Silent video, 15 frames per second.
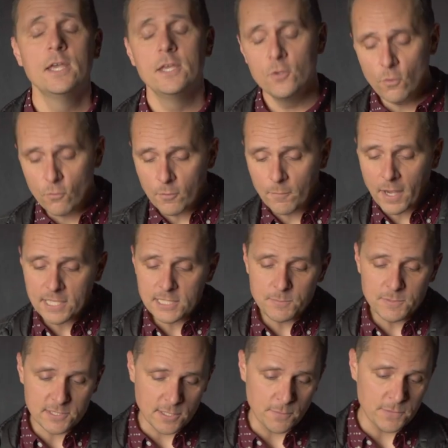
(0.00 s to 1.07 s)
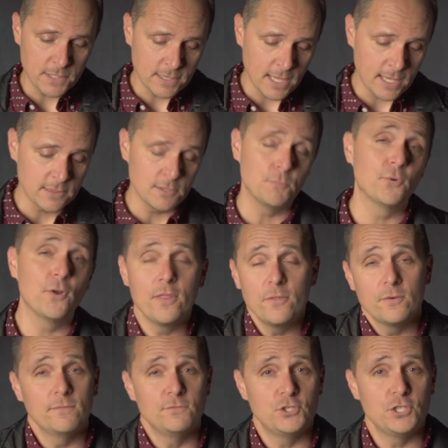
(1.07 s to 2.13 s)
You know, it reminds me something that the
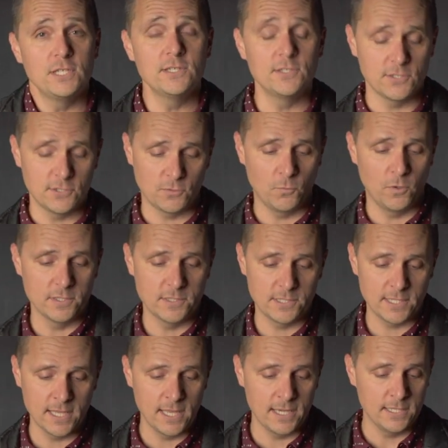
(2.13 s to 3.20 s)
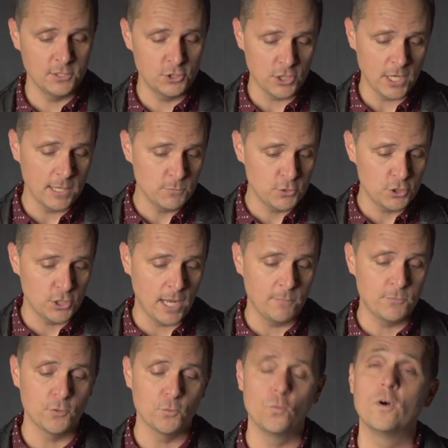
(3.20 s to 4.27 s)
brother of Jesus once said in James
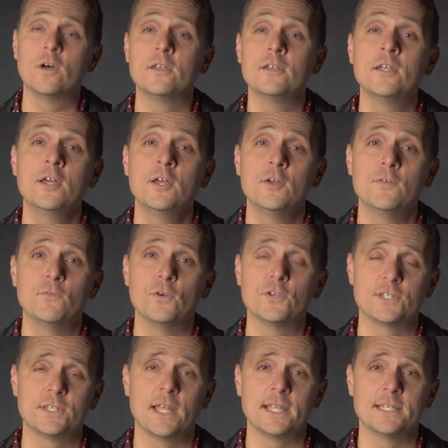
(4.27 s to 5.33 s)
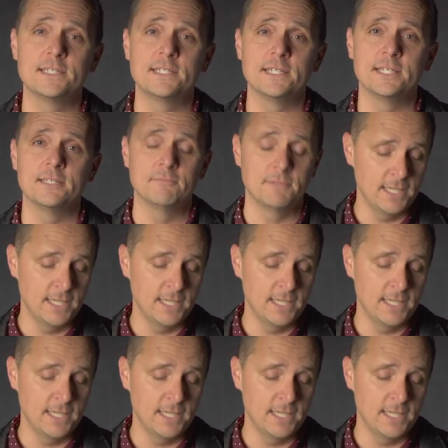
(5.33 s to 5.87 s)
chapter 1, verse 19.